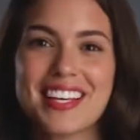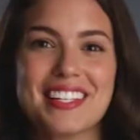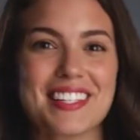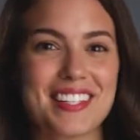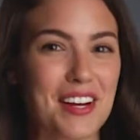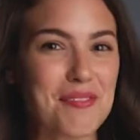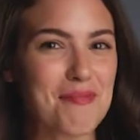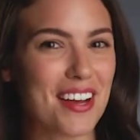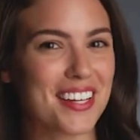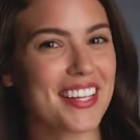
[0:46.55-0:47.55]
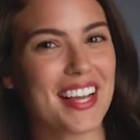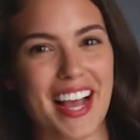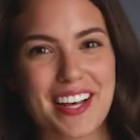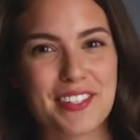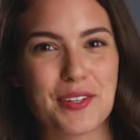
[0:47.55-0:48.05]
Saramonic
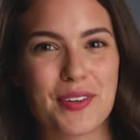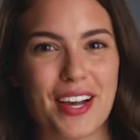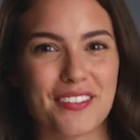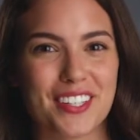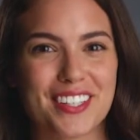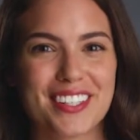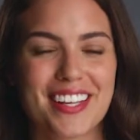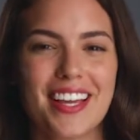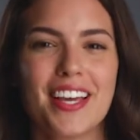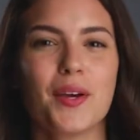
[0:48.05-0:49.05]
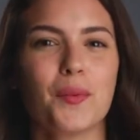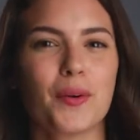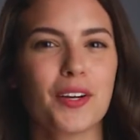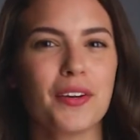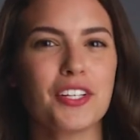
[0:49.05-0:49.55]
has you covered. We're
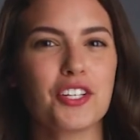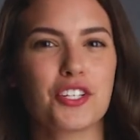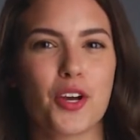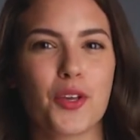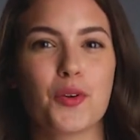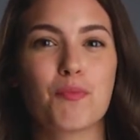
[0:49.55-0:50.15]
going to show you